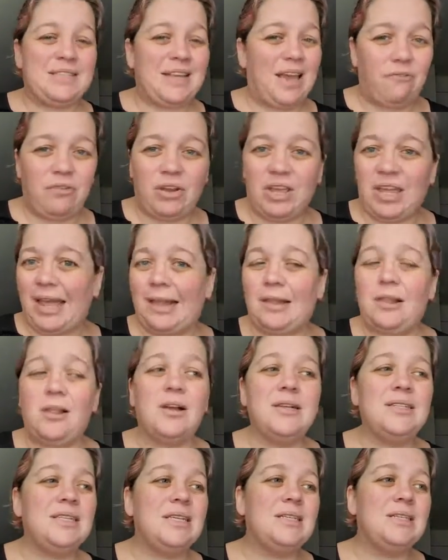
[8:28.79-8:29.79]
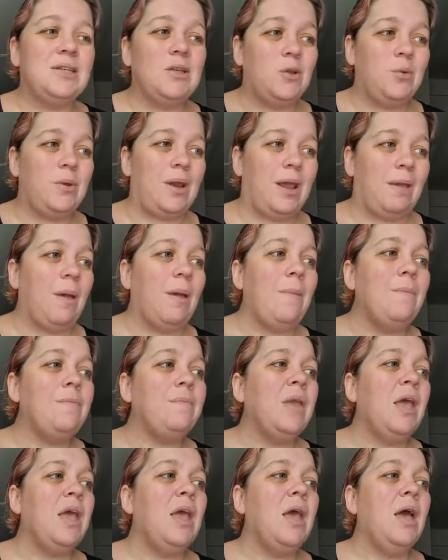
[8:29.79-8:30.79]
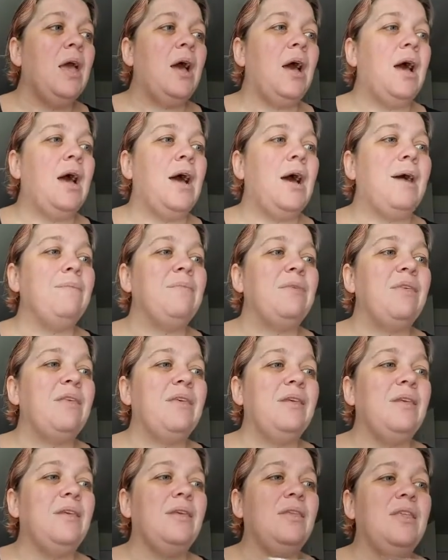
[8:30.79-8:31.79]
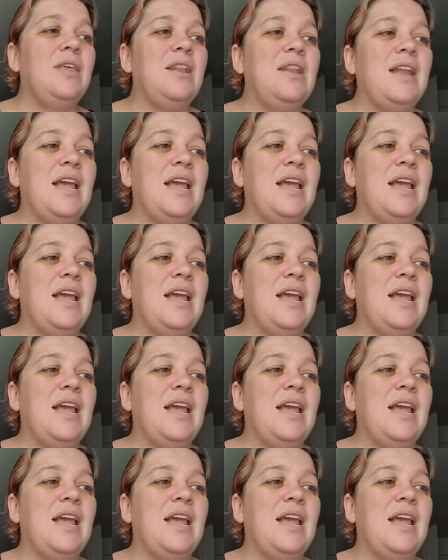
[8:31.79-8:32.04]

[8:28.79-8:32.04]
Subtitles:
every catalog season, you name it. The